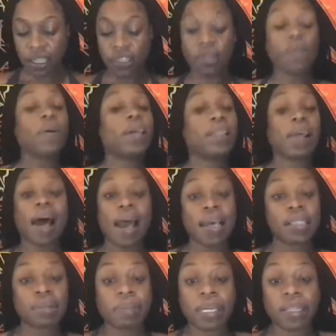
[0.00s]
don't hit the
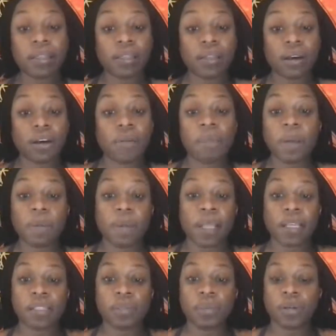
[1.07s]
Heisman on people
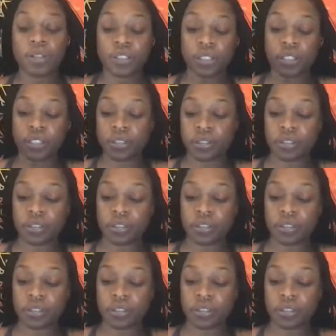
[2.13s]
that's approaching